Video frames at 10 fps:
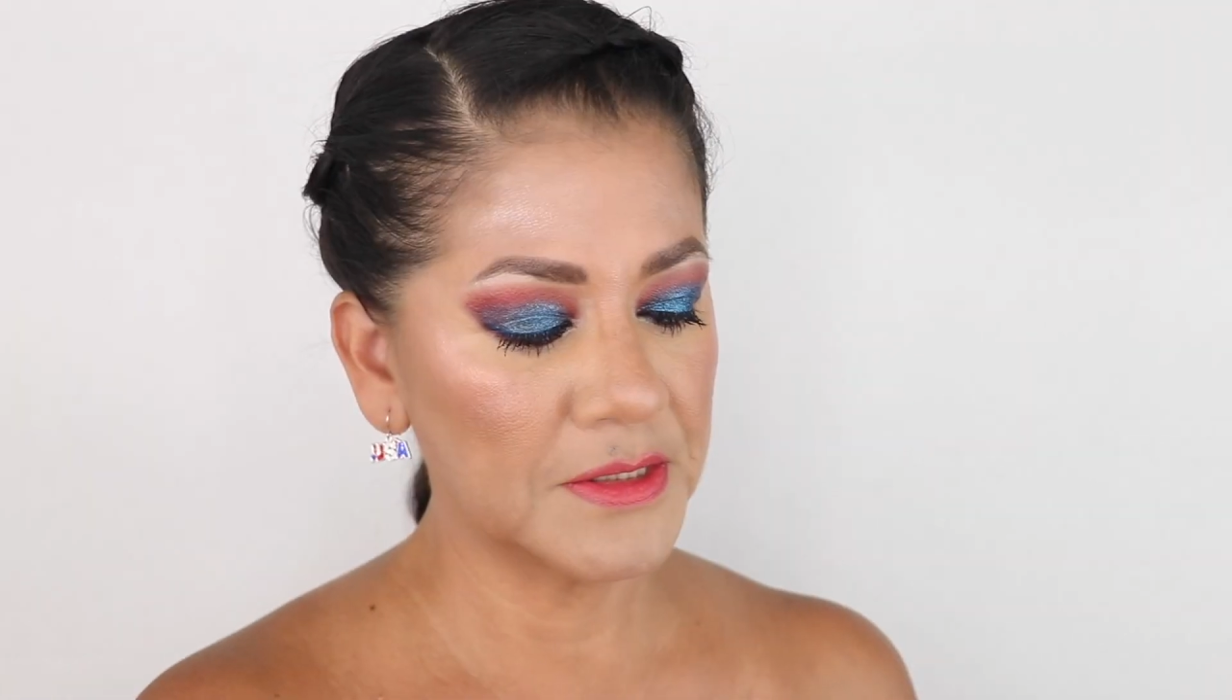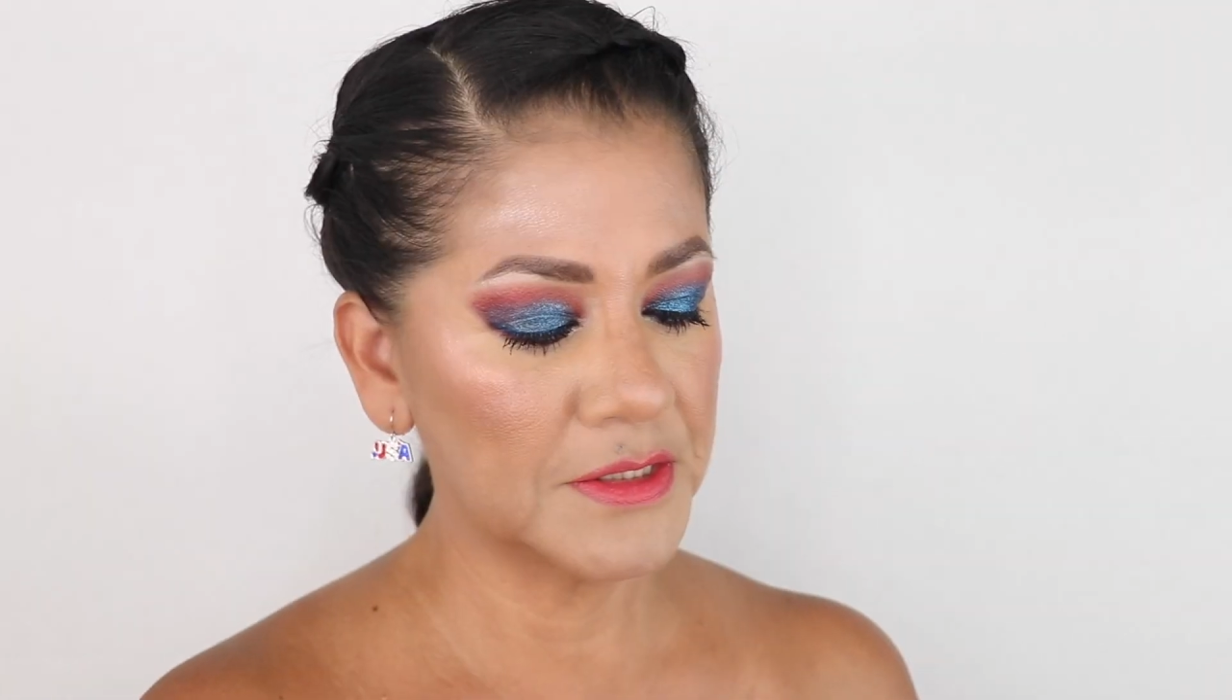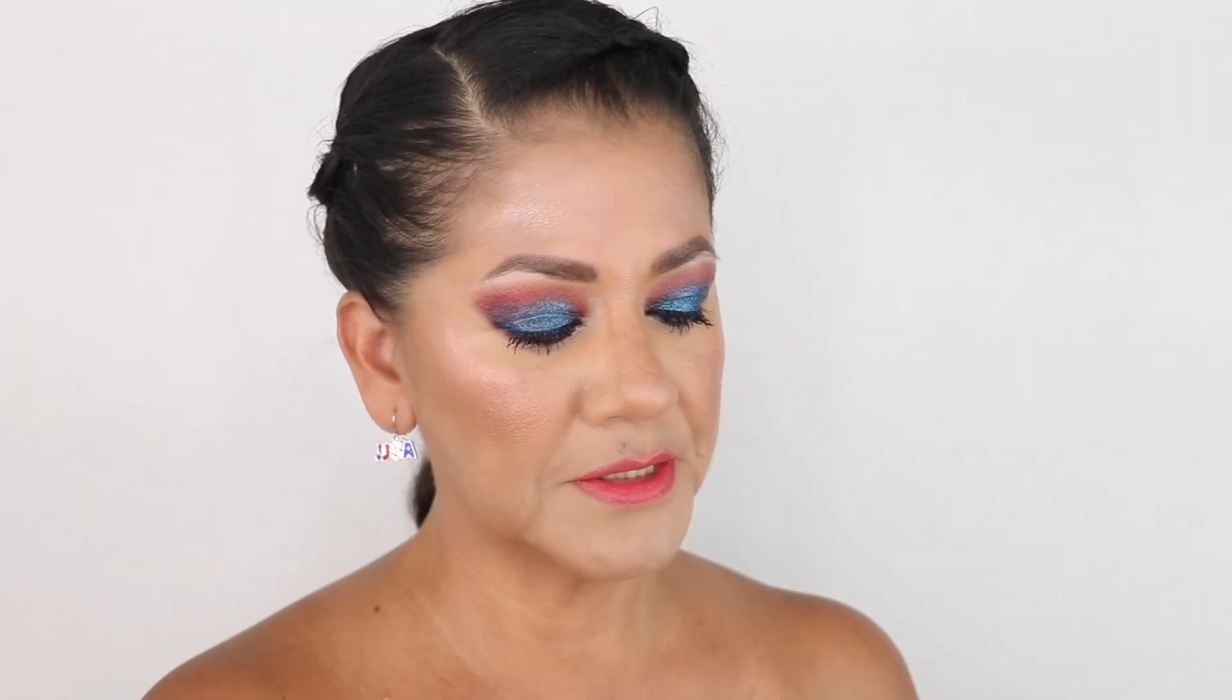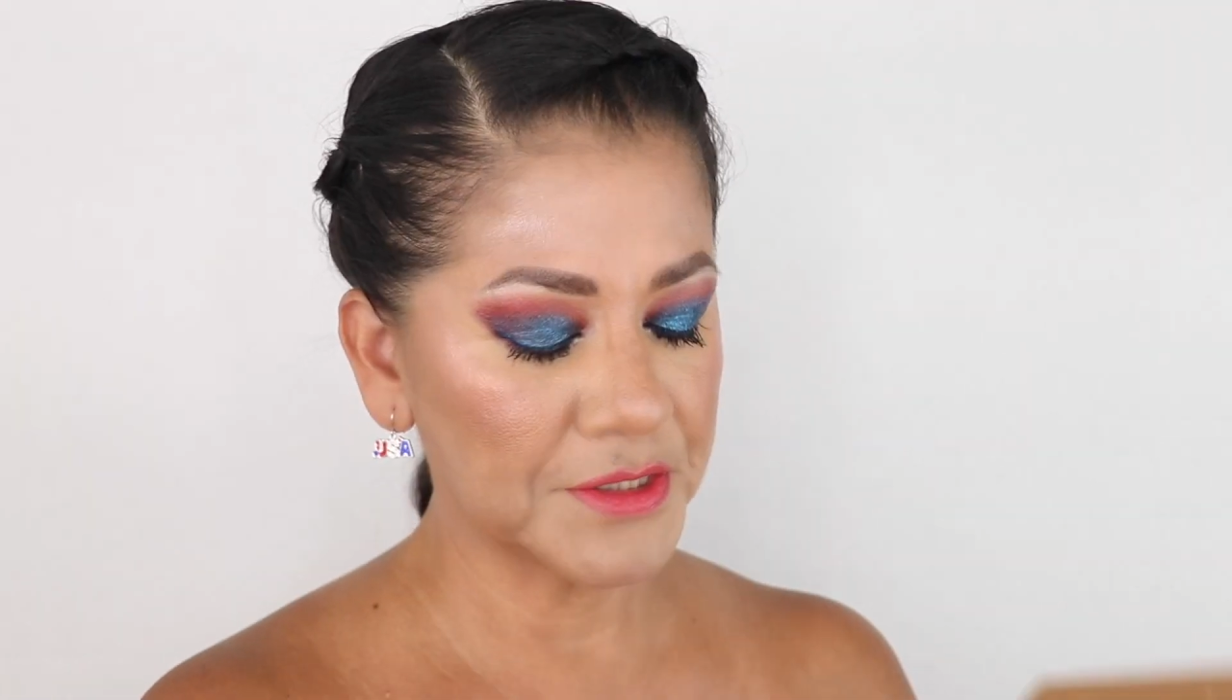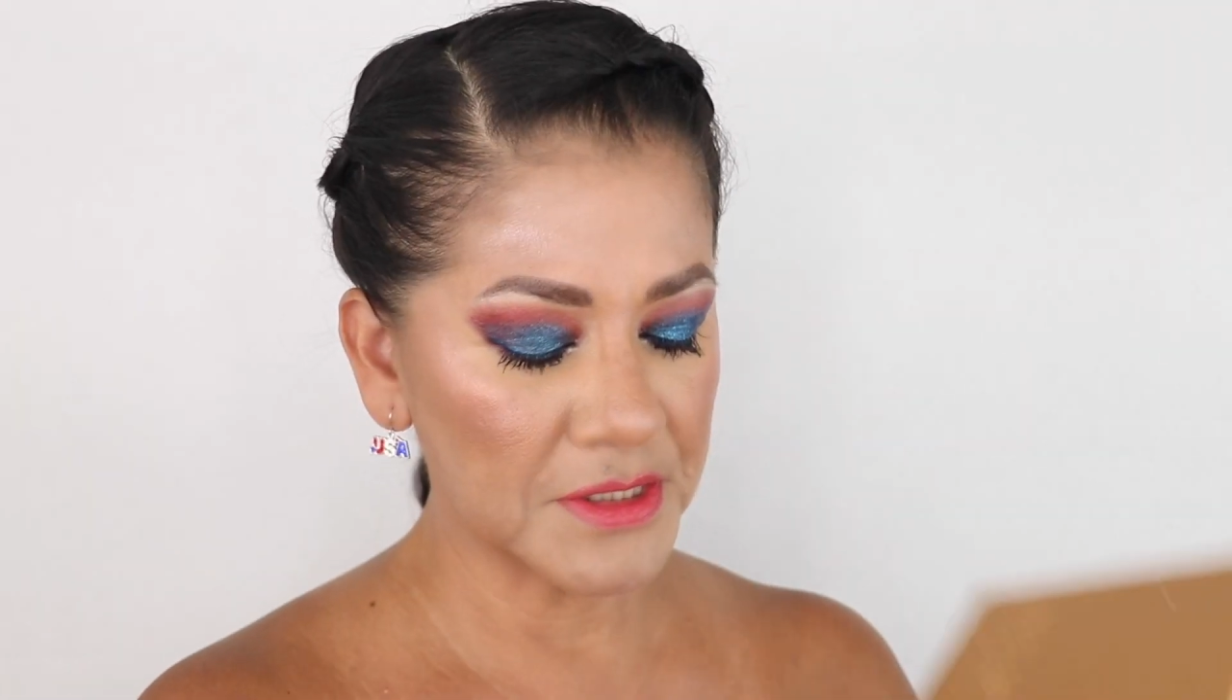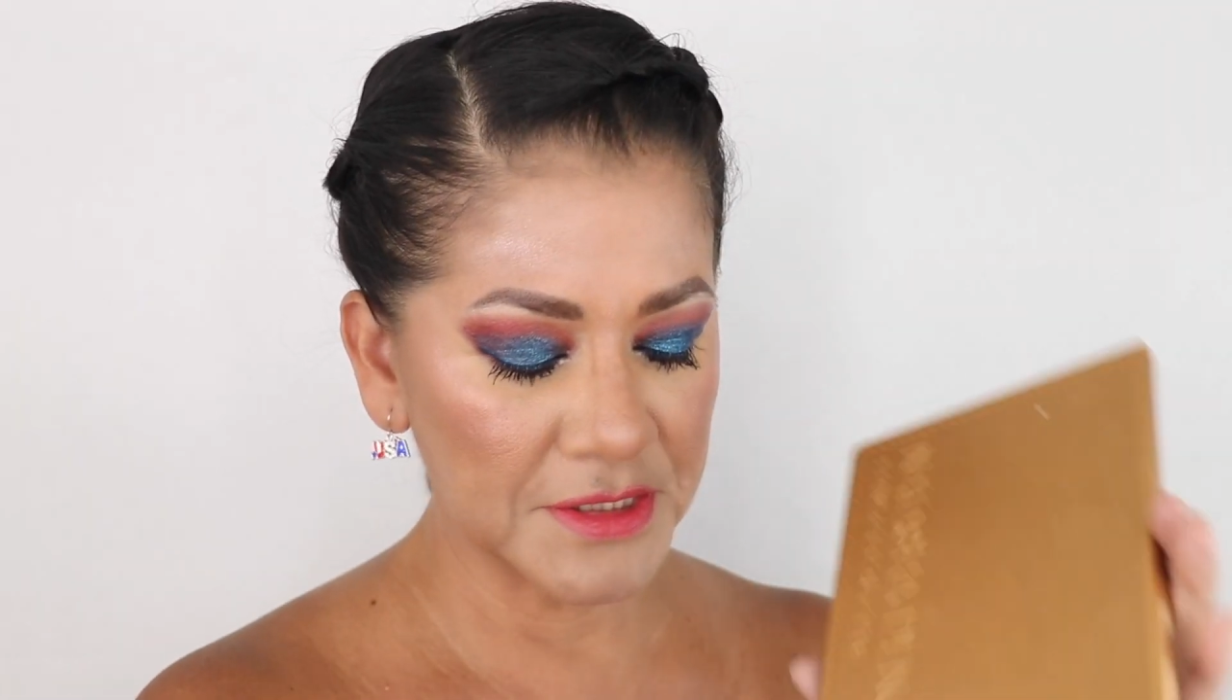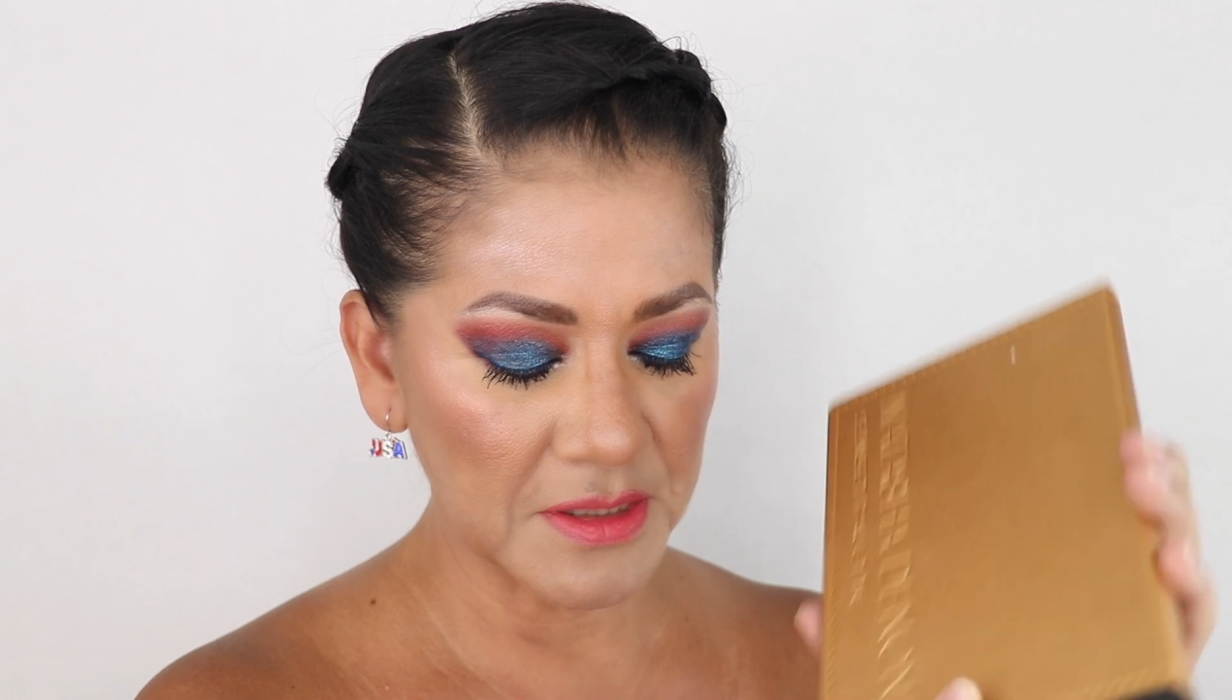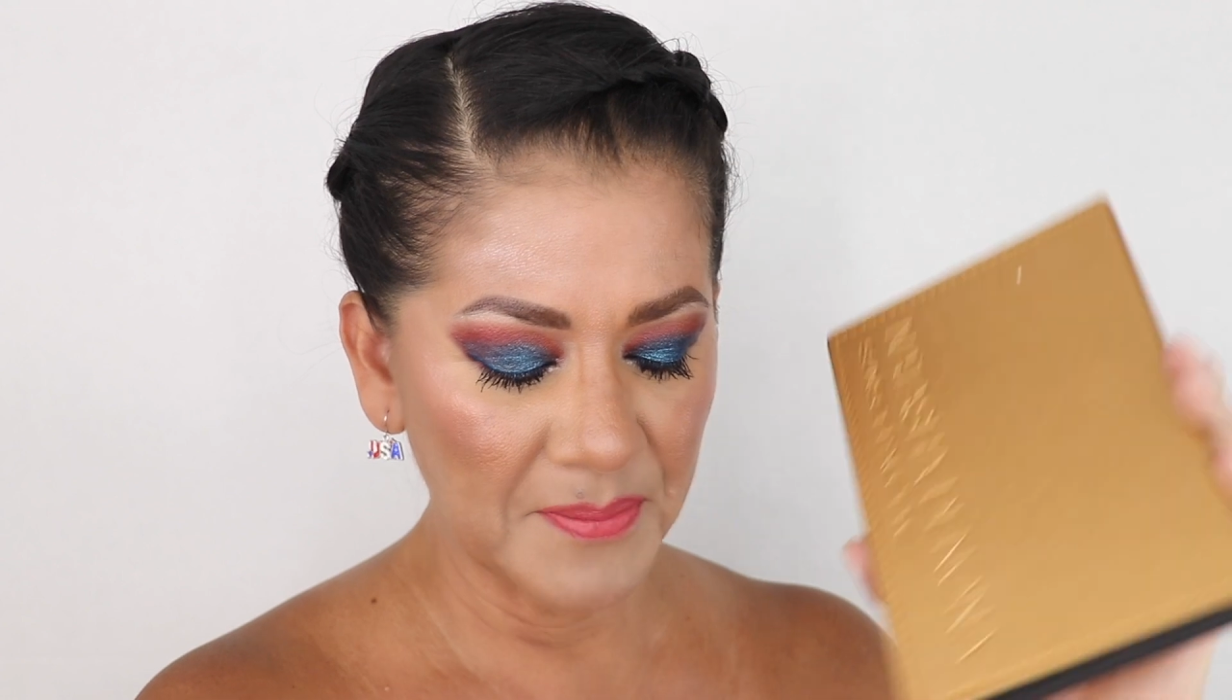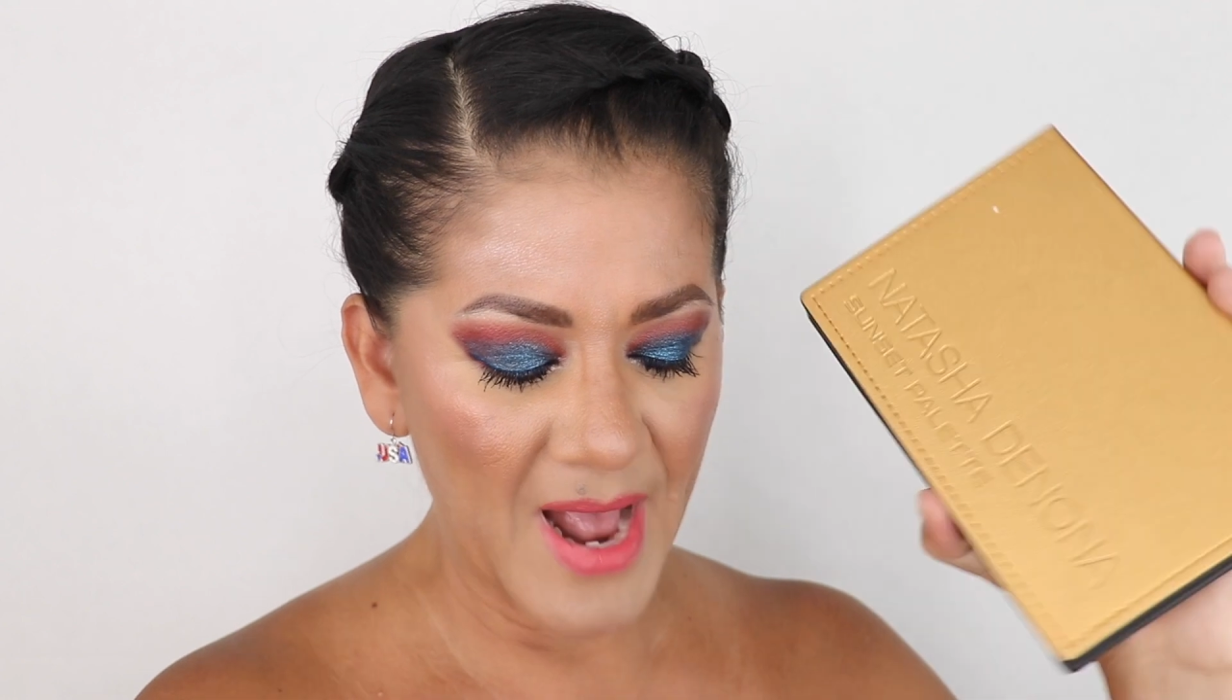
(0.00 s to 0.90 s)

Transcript: is the Sunset